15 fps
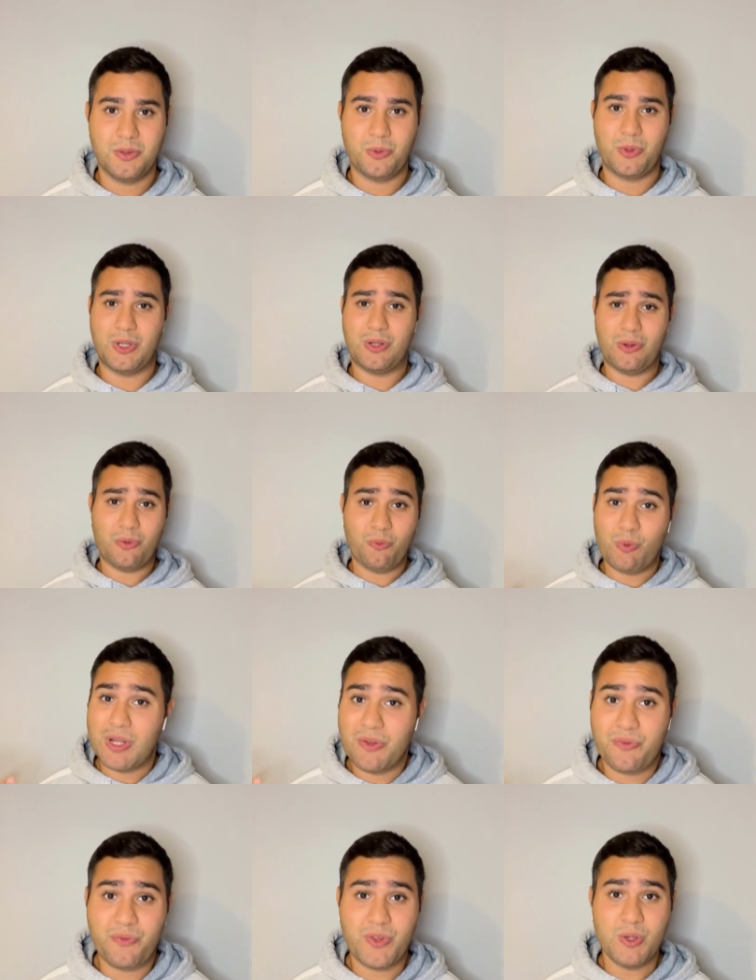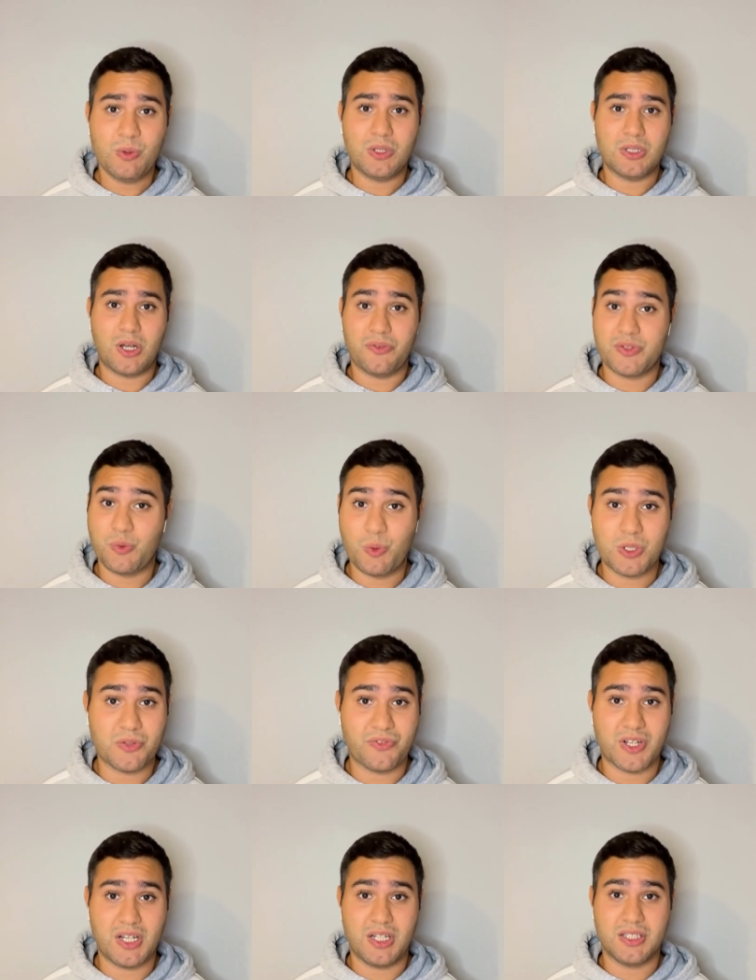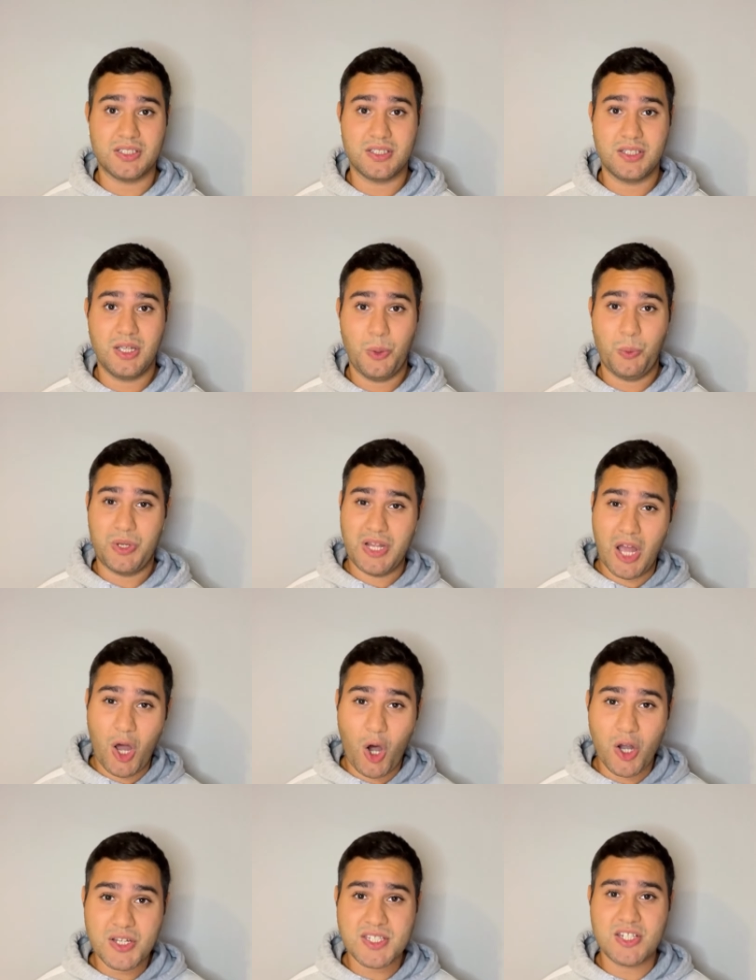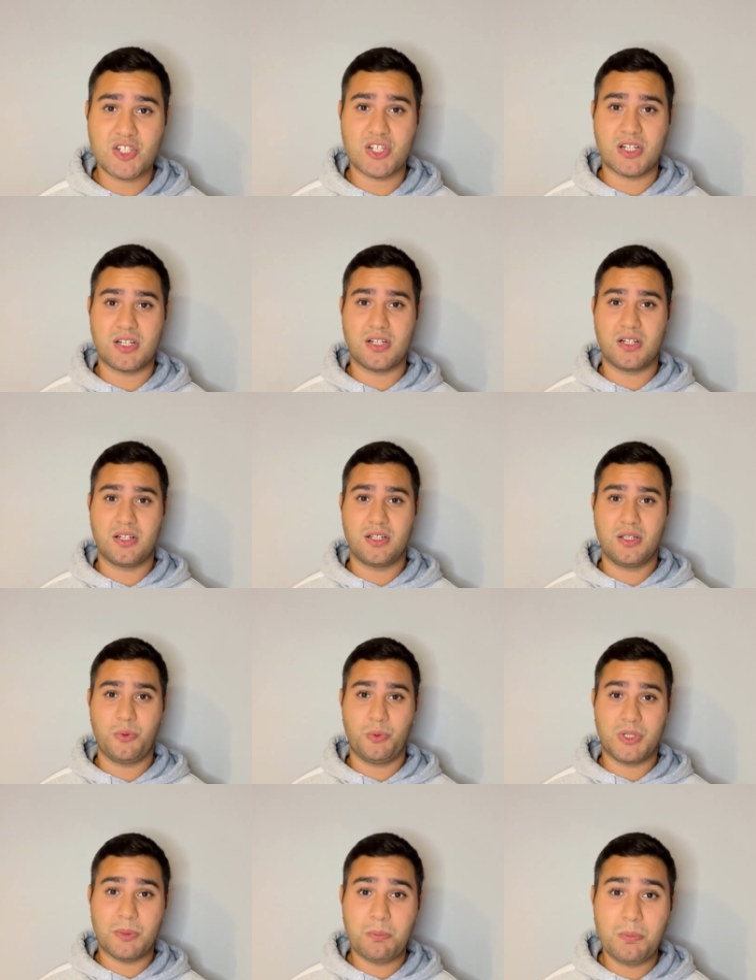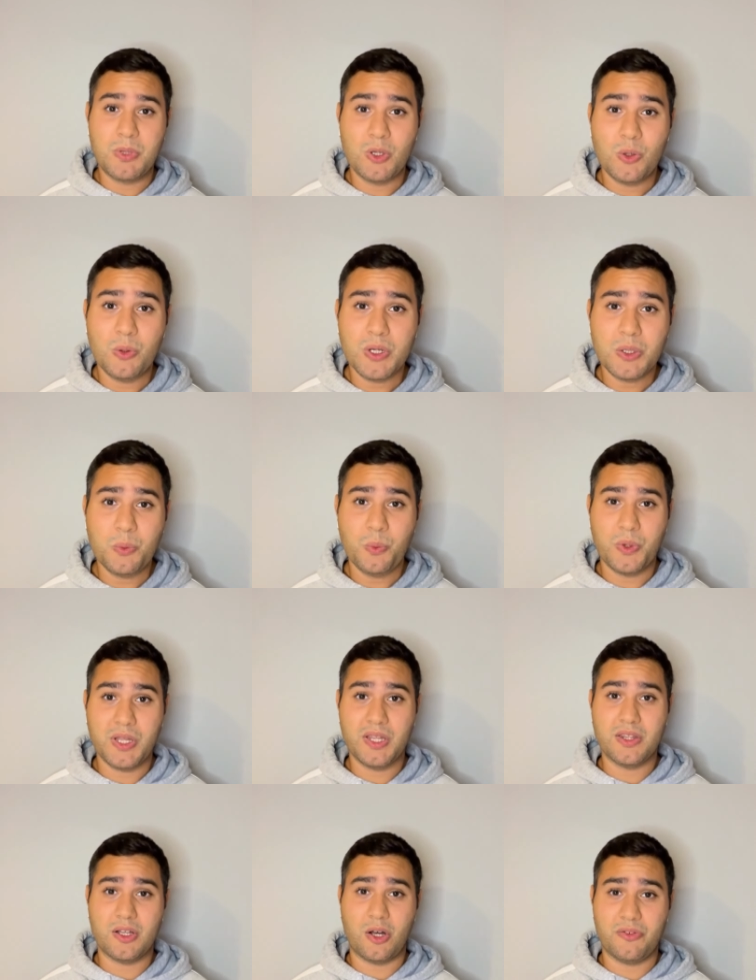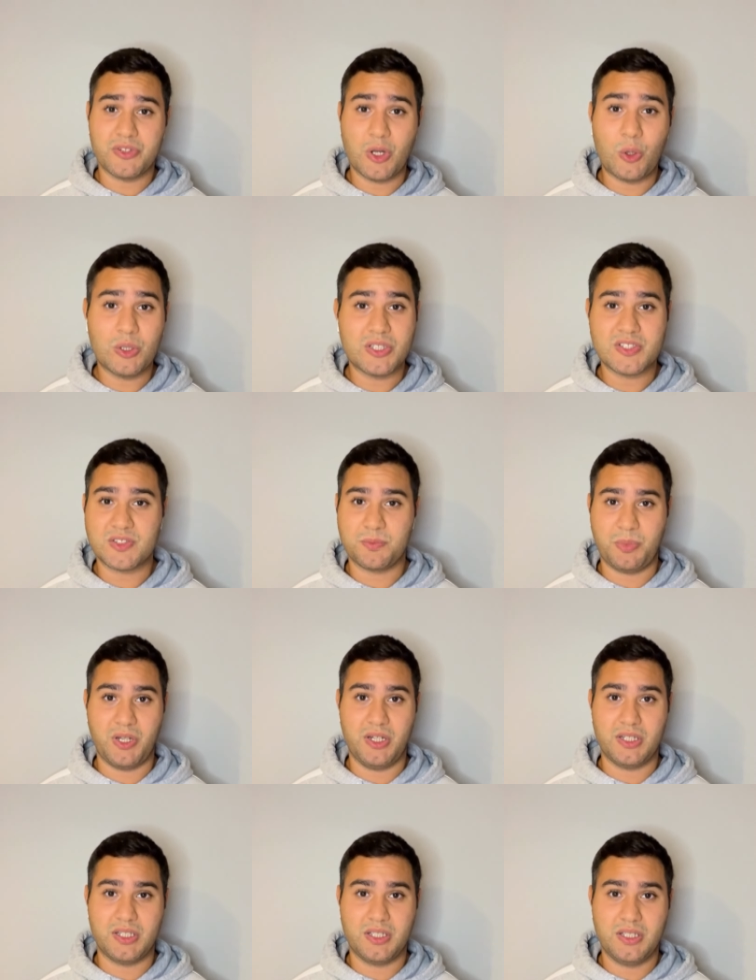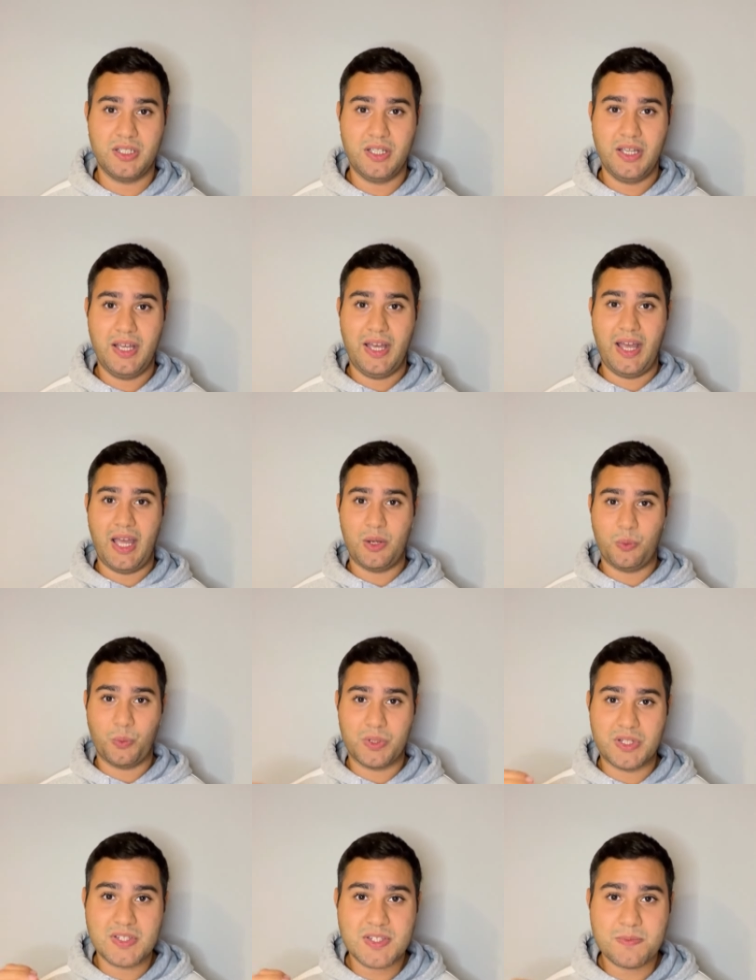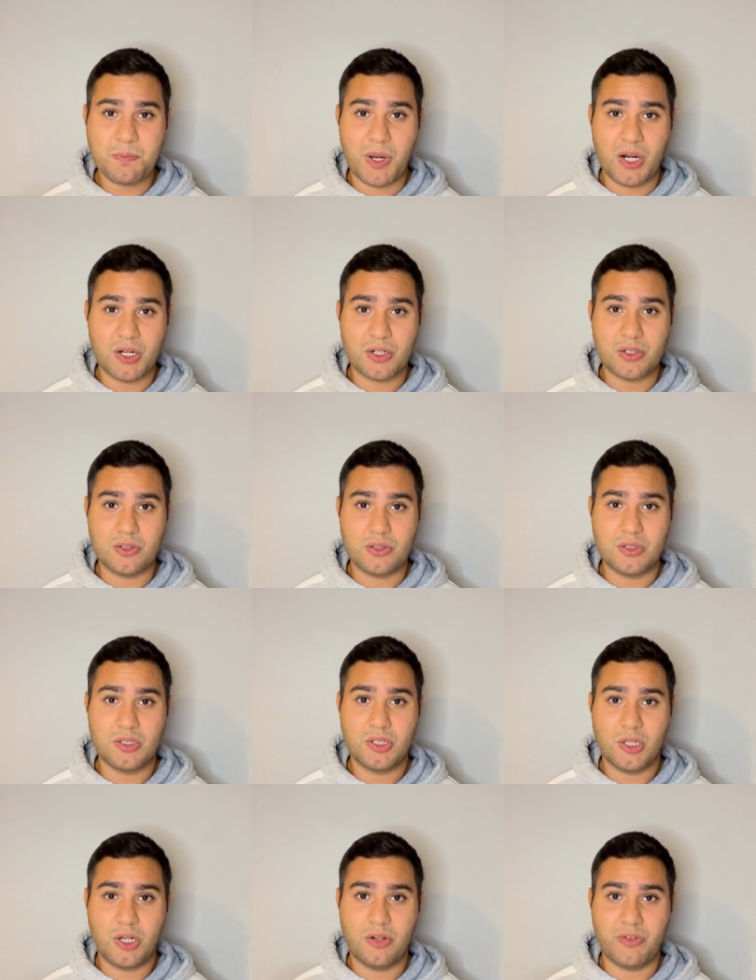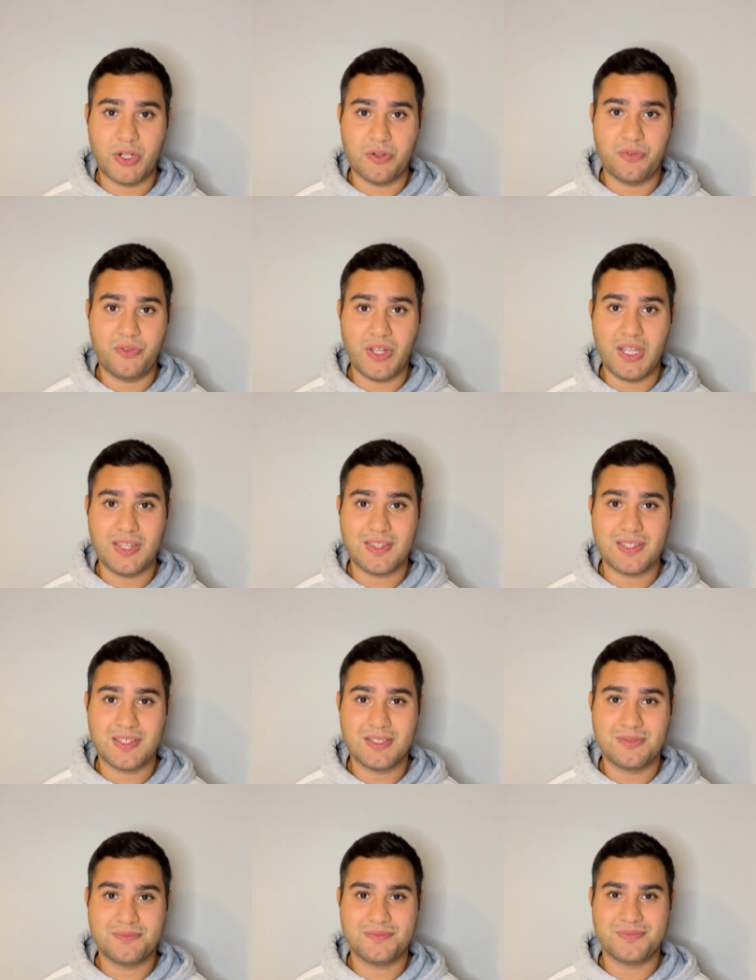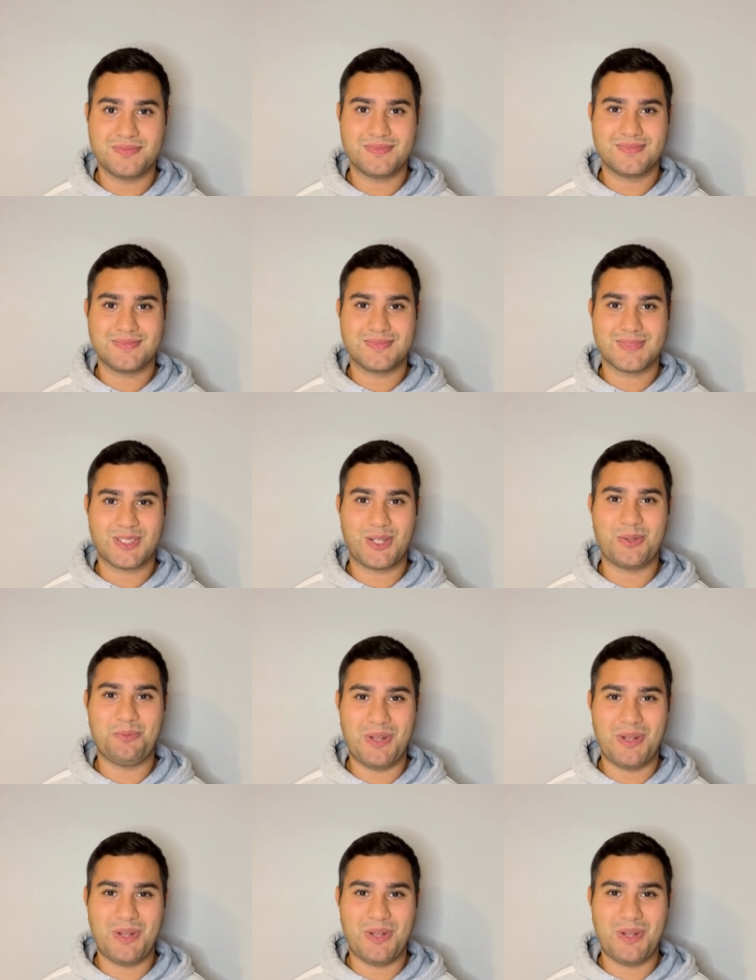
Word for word: the, with the fuel of the Word of God, with the oxygen, with the blowing wind of the Holy Spirit, and with the sparkle of our faith. God